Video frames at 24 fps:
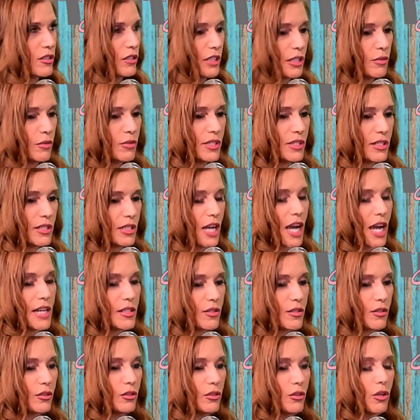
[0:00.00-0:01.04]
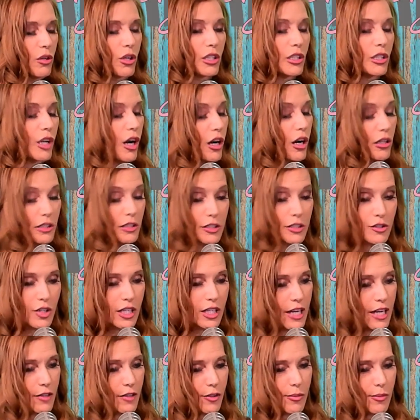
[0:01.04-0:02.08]
he was in high school or college. I
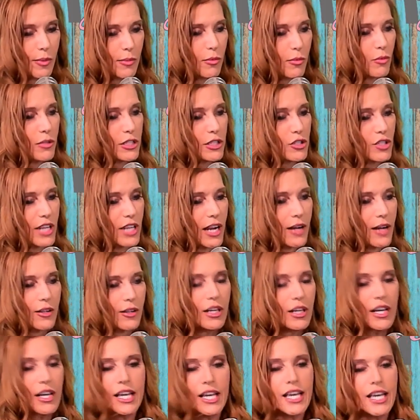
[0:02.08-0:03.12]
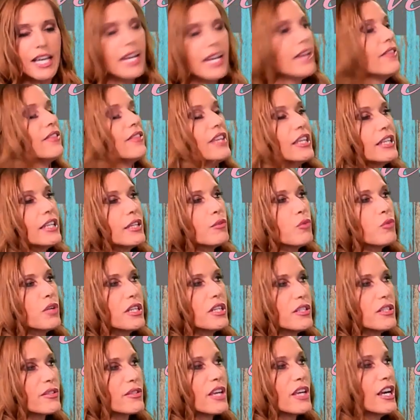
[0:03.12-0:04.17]
can't remember which now. And then he
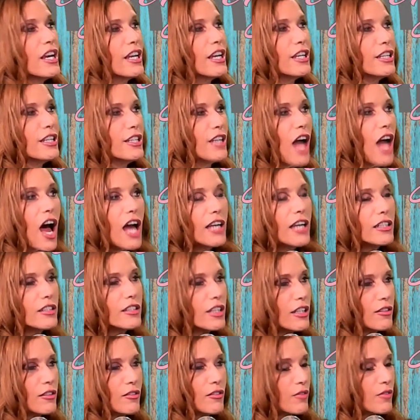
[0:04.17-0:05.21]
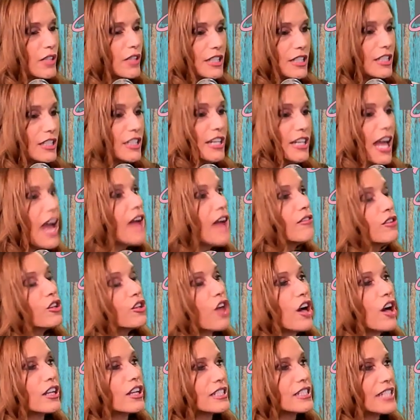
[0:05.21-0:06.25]
didn't have a
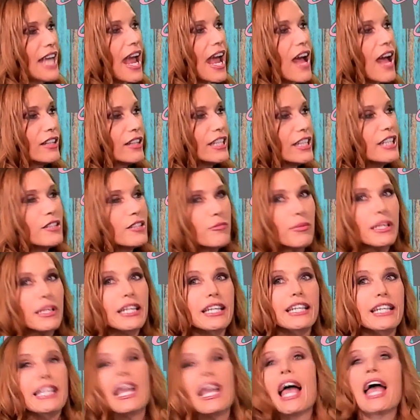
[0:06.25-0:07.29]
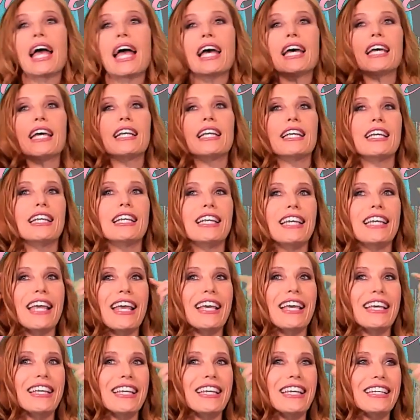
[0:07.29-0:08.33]
lot of talent, but he had
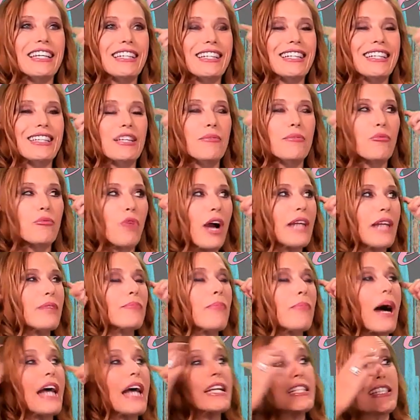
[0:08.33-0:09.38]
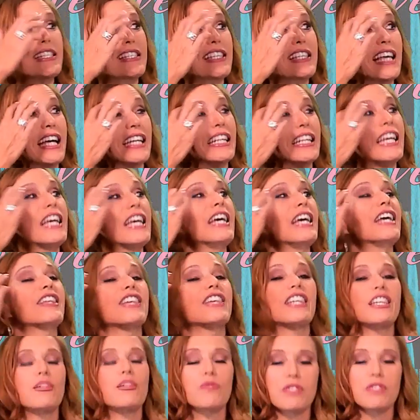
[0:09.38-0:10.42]
the right mindset
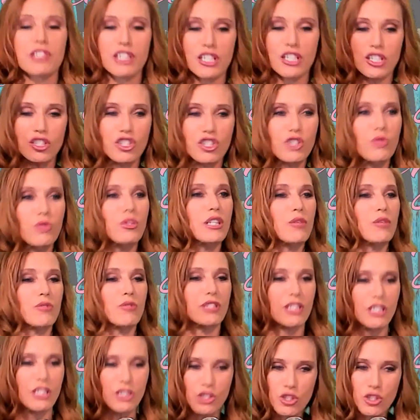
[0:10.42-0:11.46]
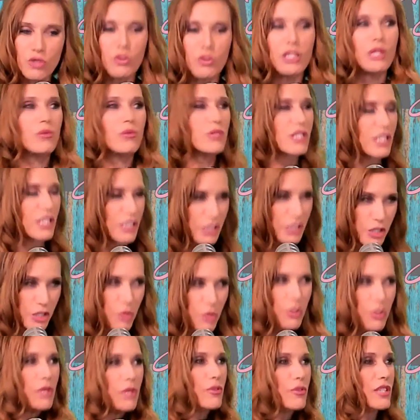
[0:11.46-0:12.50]
that he was going to do it. He was going to do it. He was going to
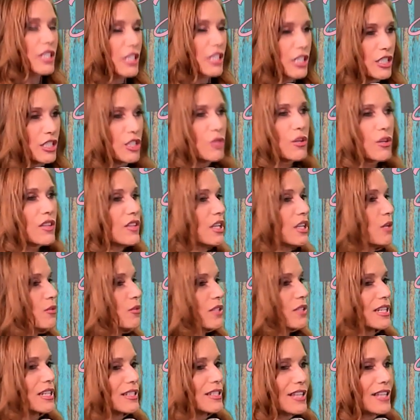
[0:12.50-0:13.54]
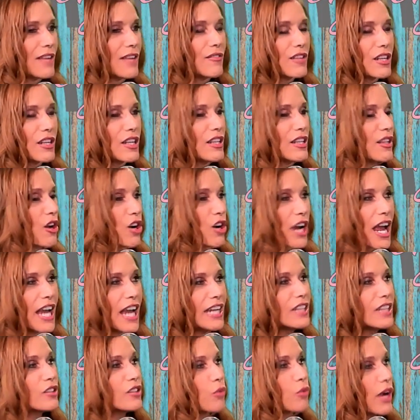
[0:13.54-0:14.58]
do it. He was going to do it. And then he was like 7th or
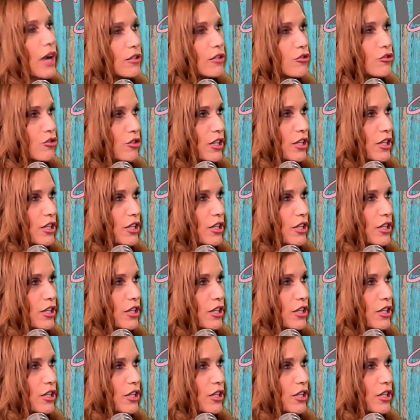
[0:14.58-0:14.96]
8th round